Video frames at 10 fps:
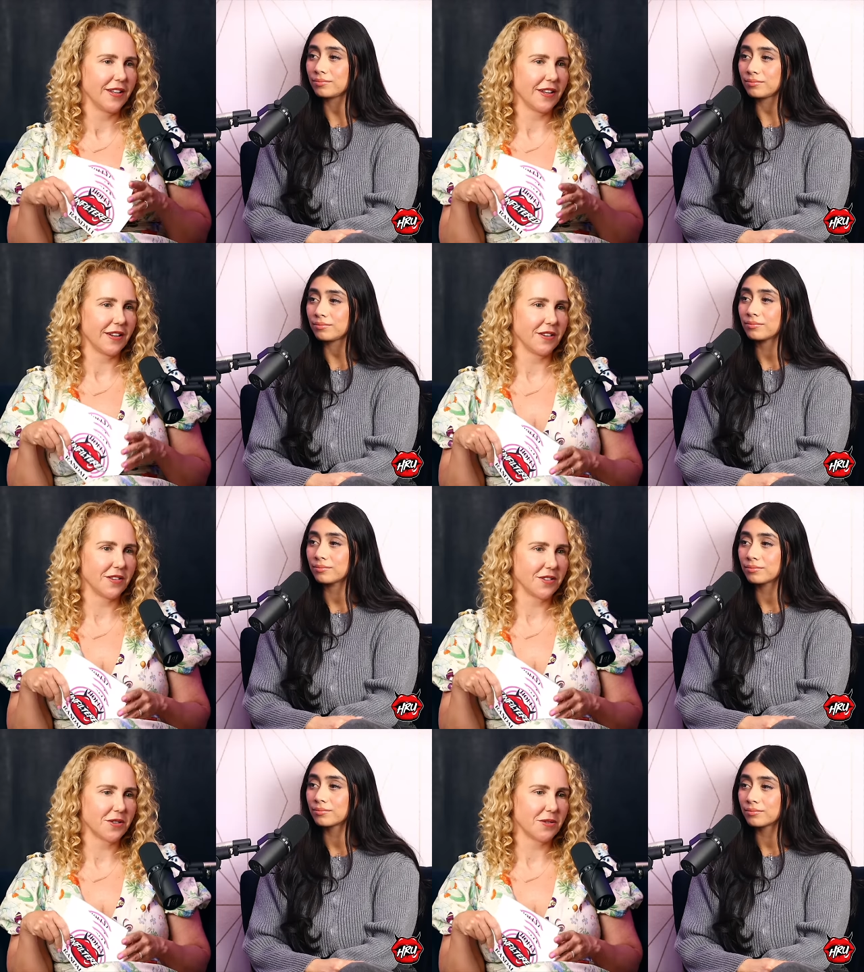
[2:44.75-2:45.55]
Speaker 1: get
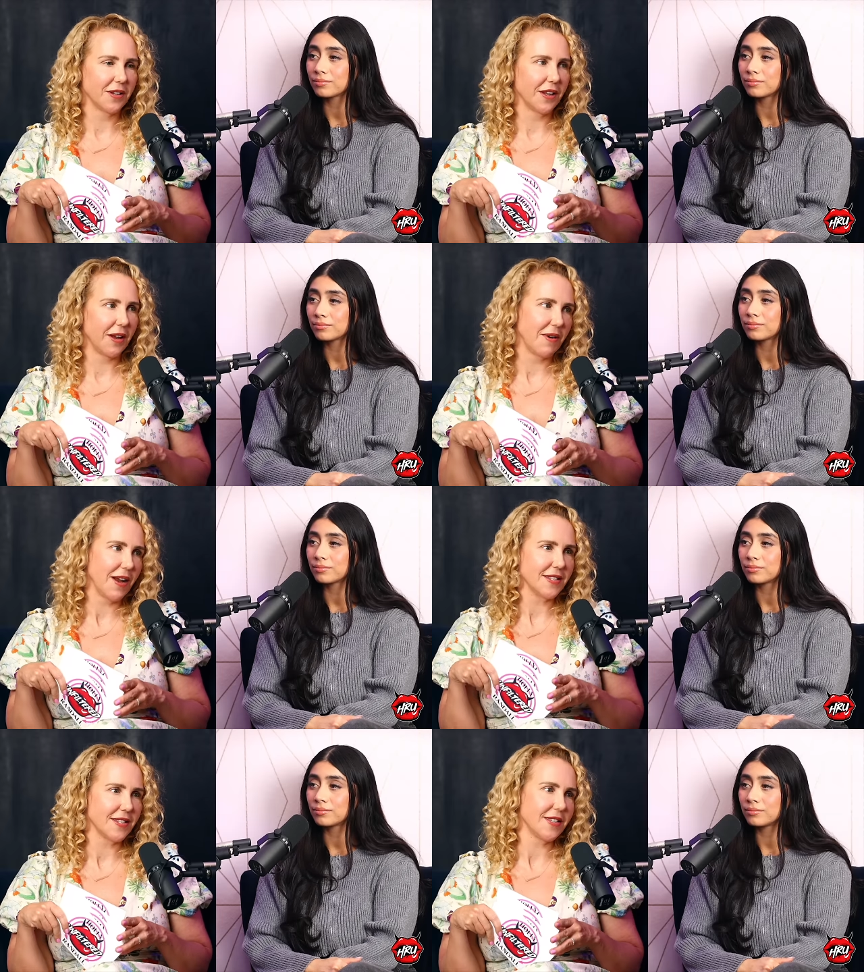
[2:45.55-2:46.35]
girls who are like why
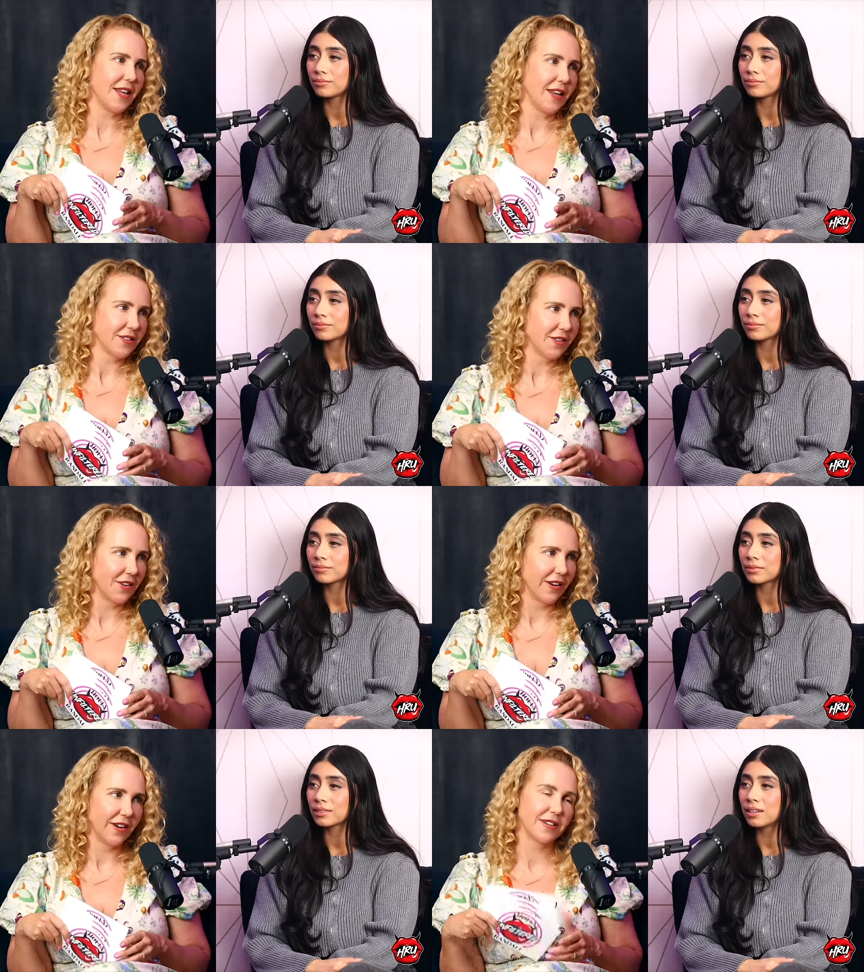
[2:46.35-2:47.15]
is this taking so
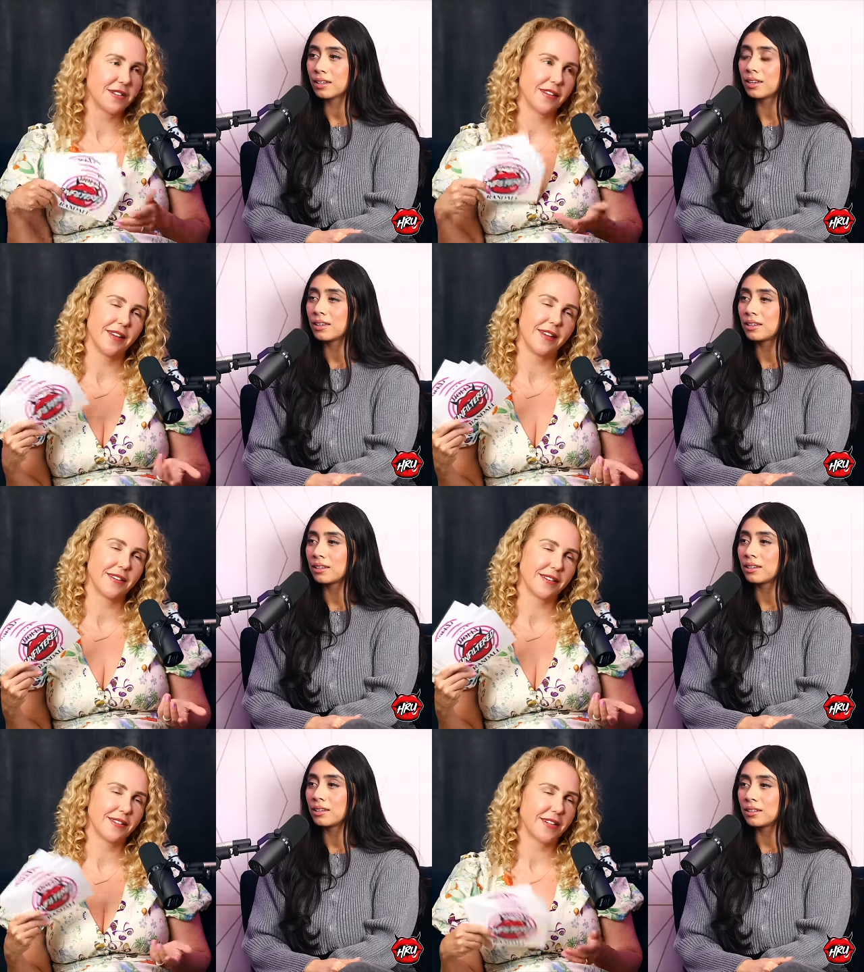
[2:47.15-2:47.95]
long and it's like
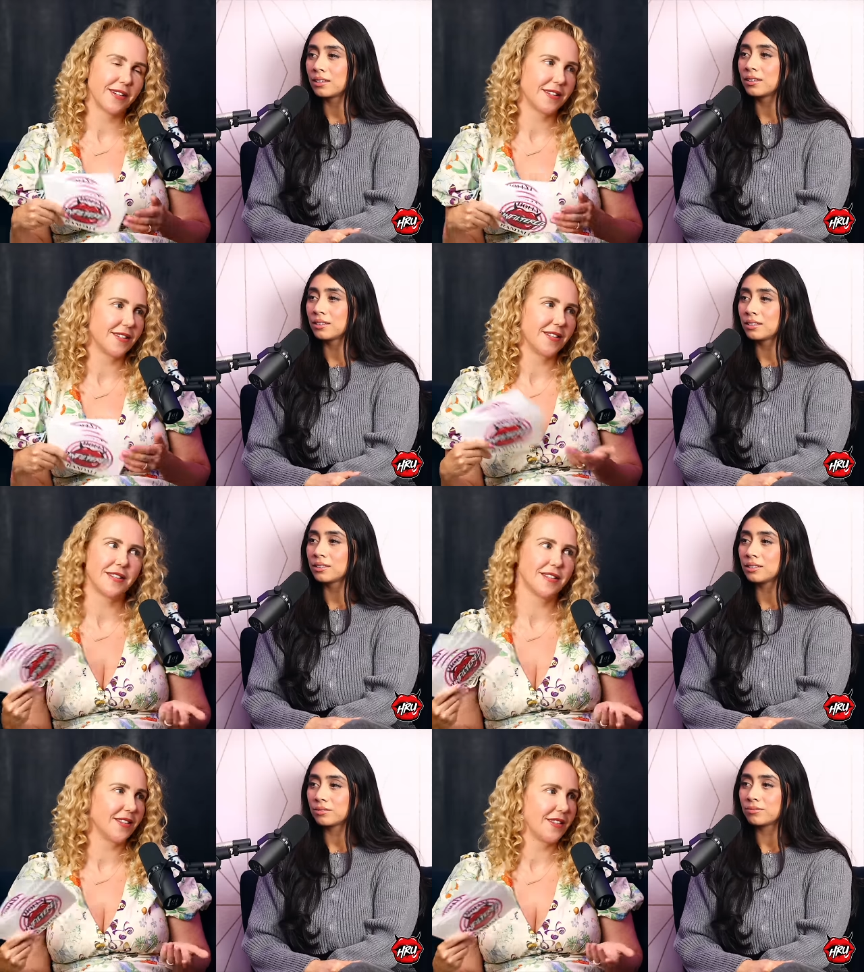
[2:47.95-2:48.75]
because
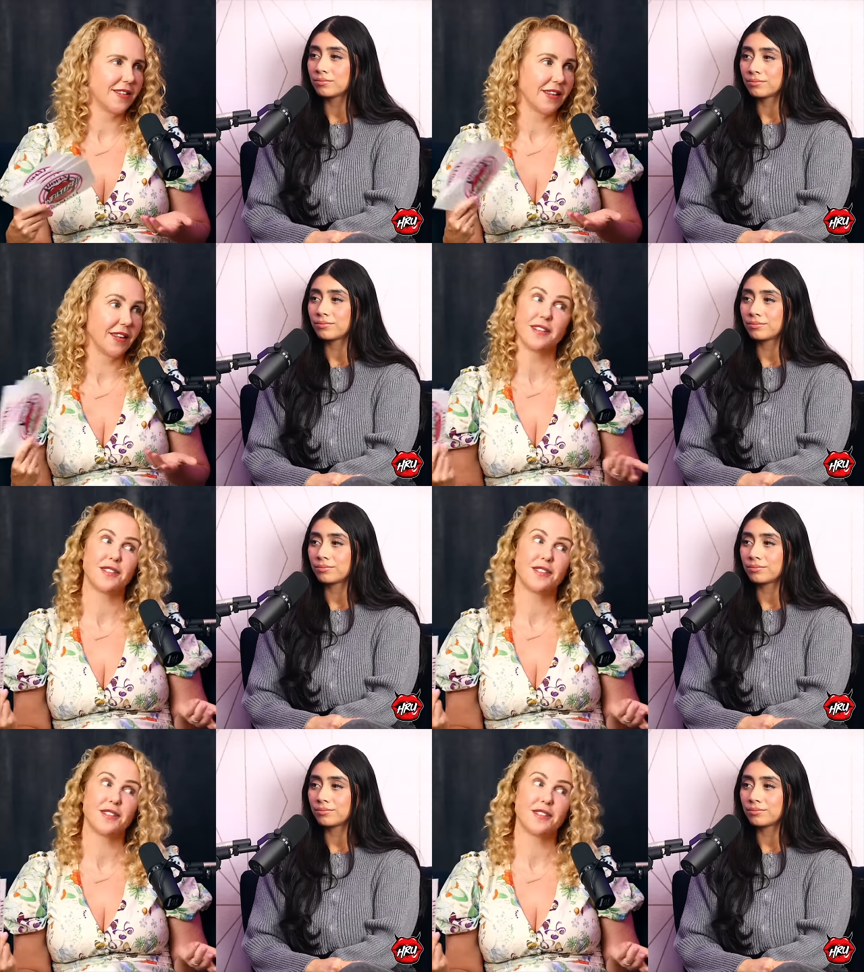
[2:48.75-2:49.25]
like